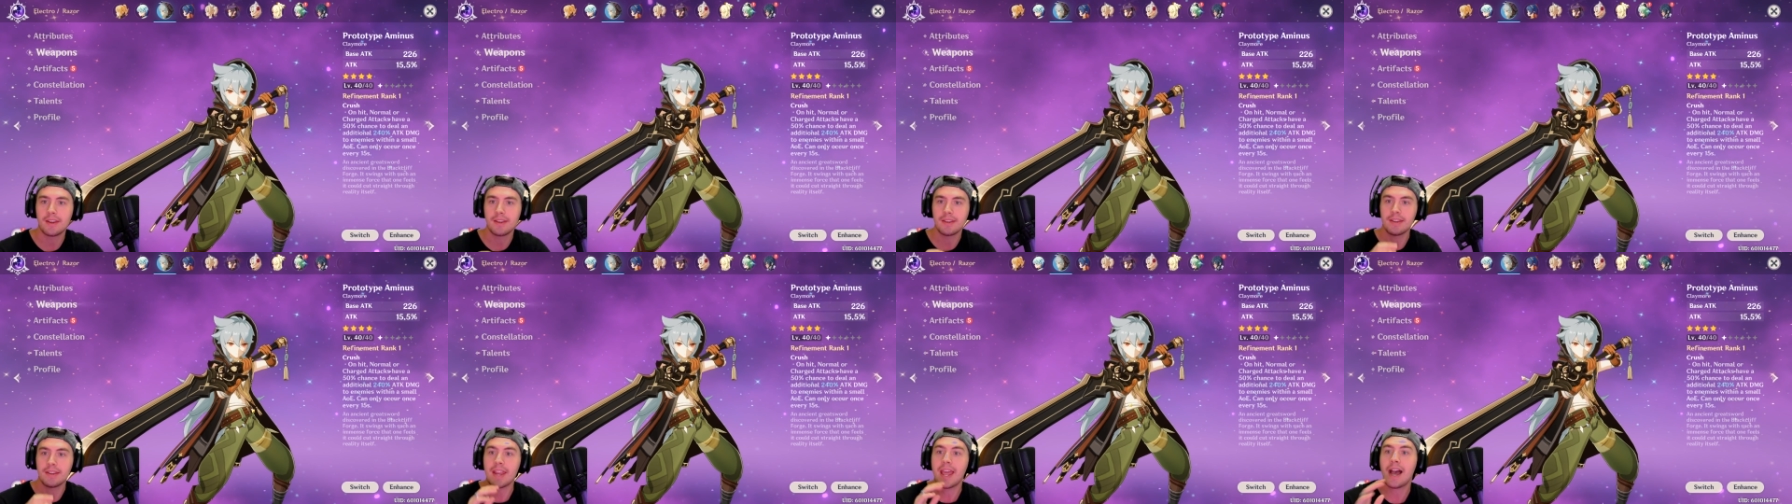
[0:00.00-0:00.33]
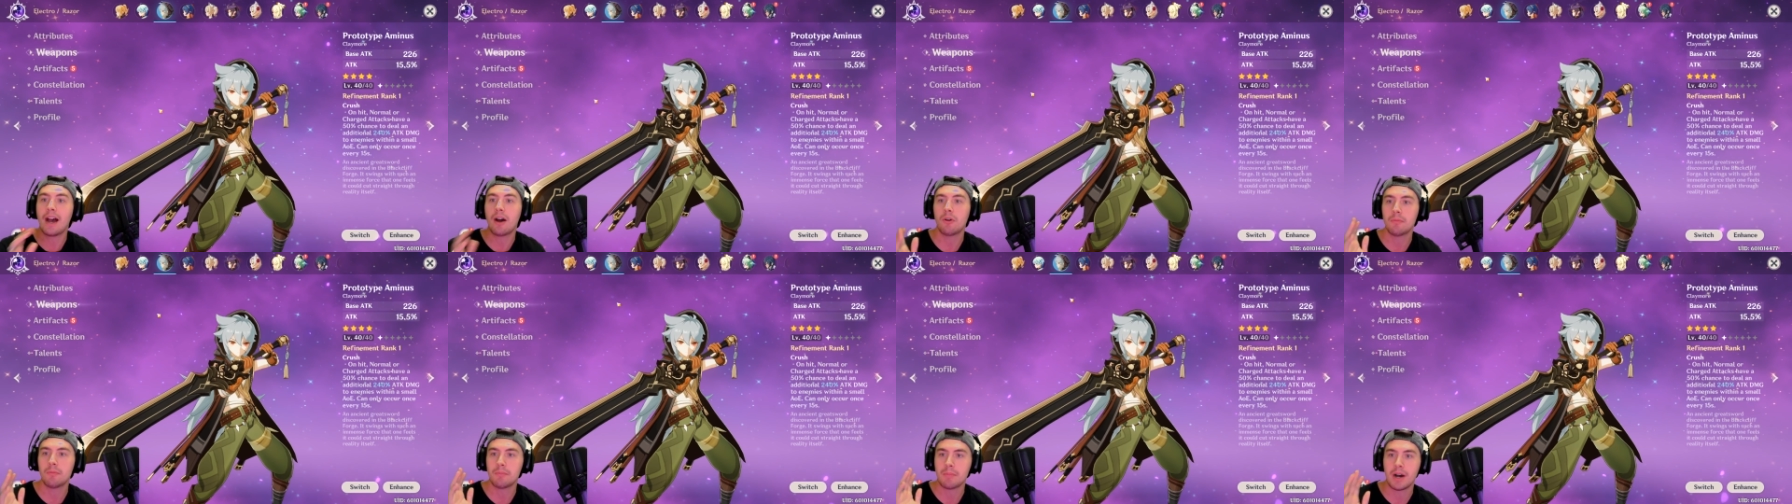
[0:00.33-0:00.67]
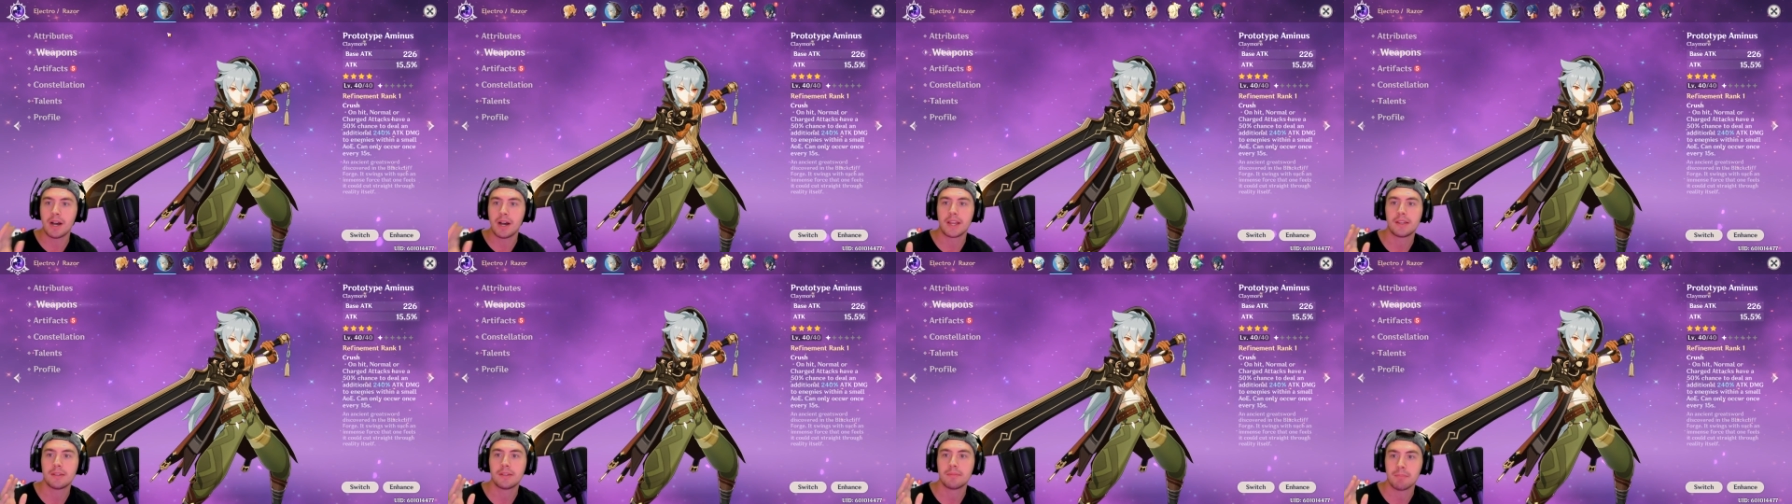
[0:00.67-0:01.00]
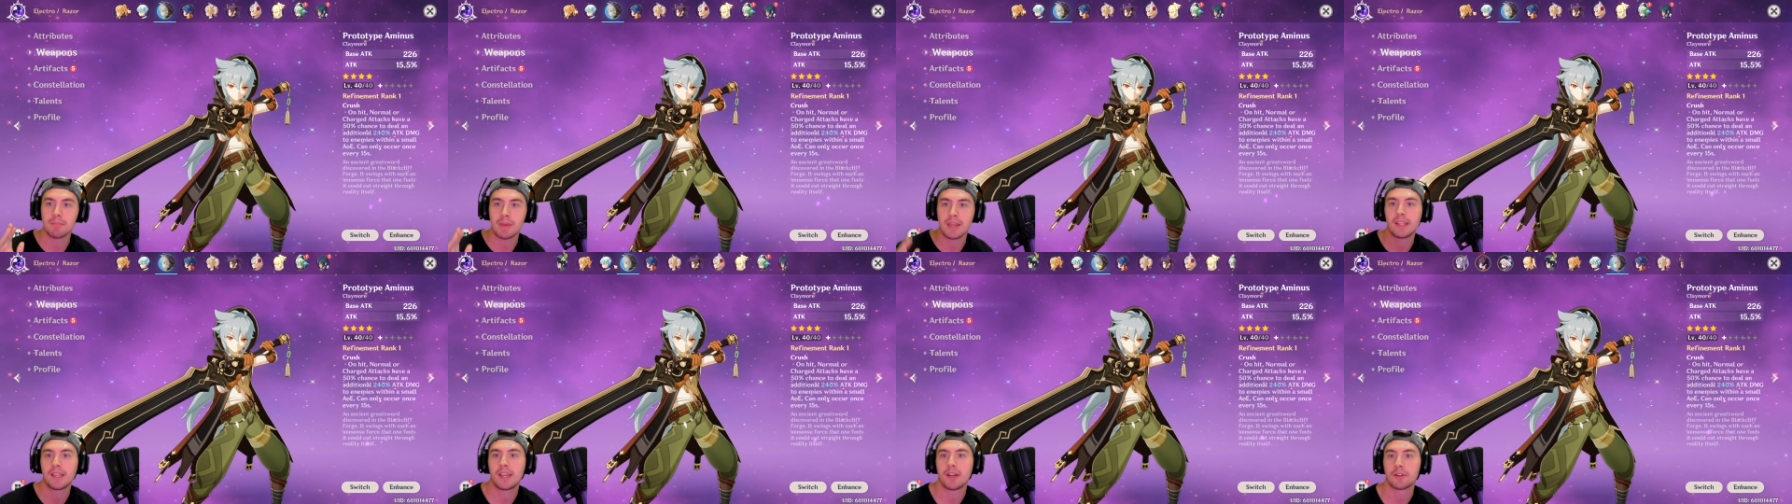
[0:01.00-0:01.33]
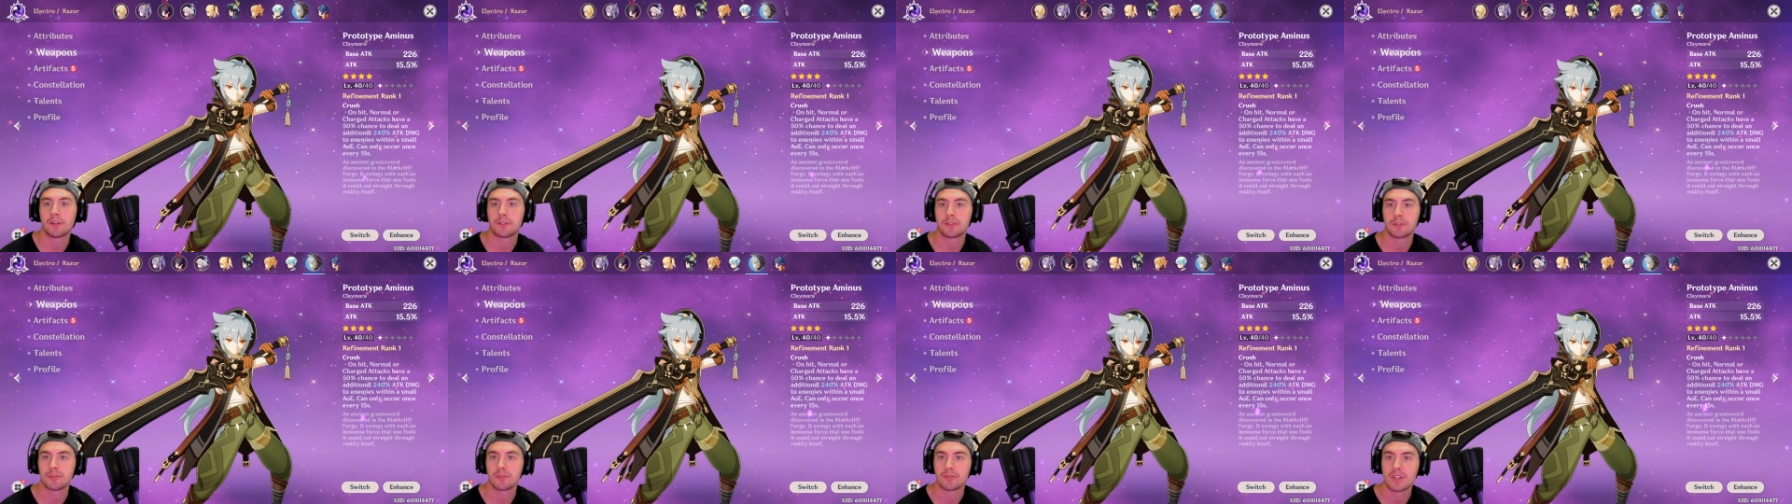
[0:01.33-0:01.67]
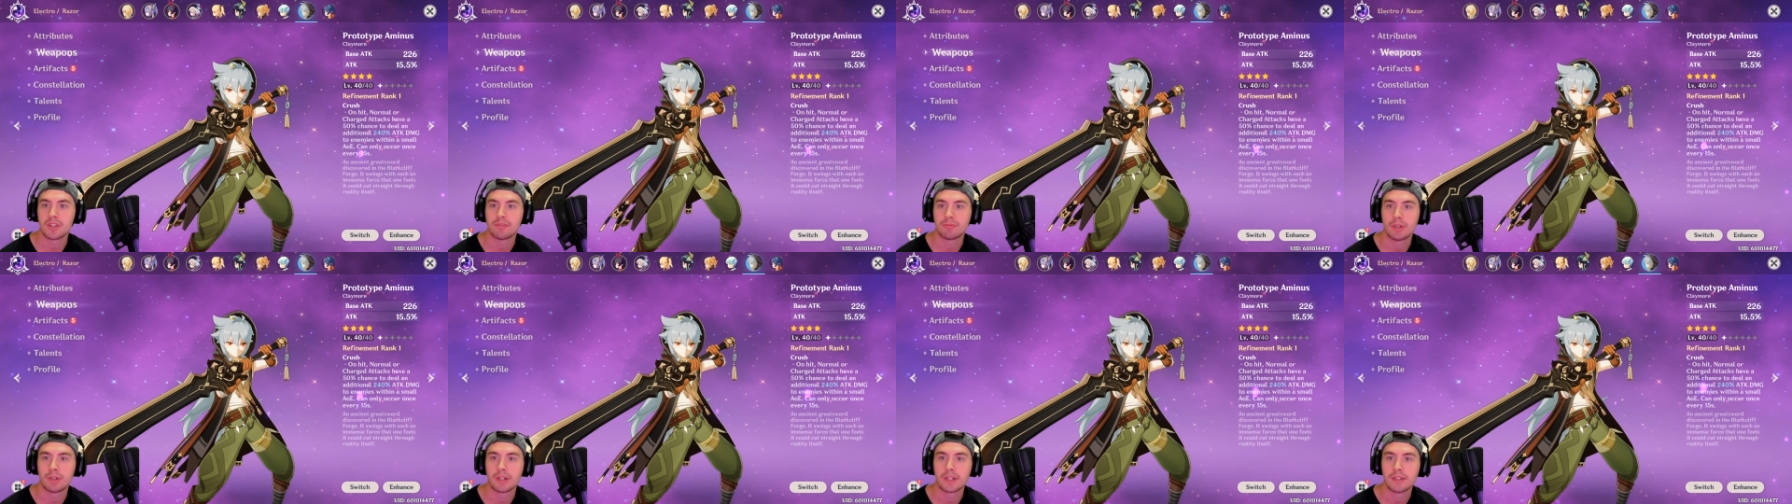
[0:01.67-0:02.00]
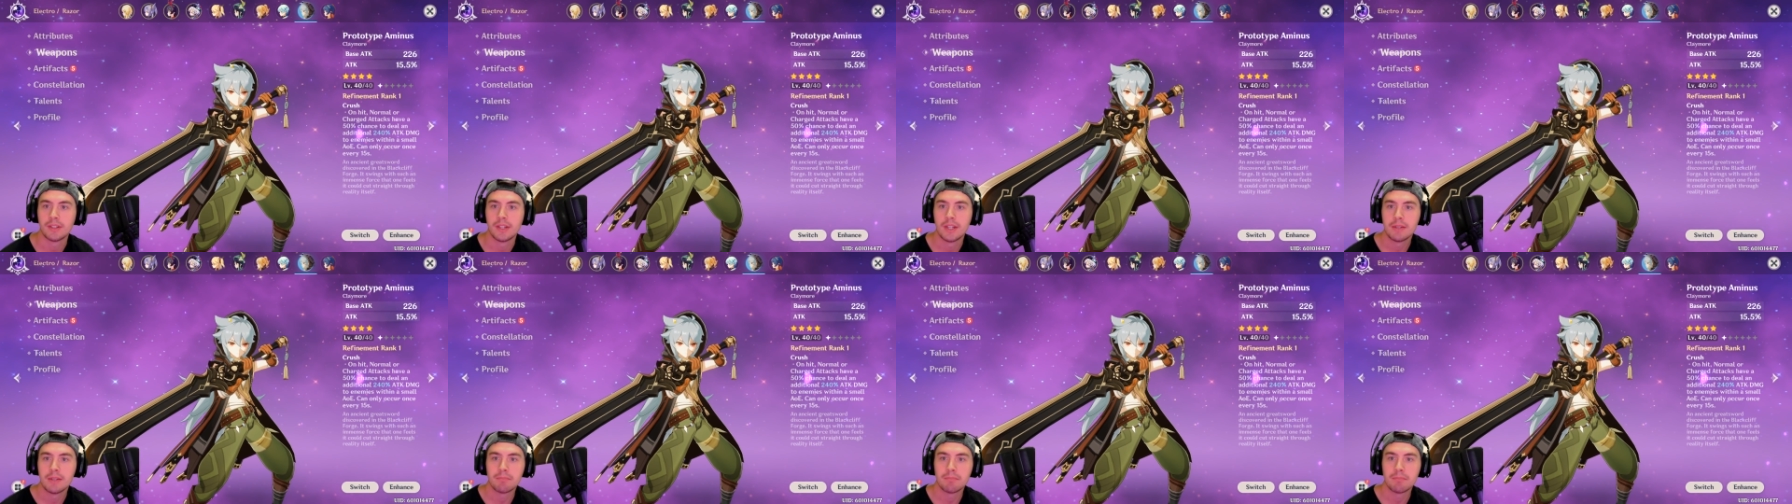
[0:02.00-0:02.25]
now my main characters are suffering.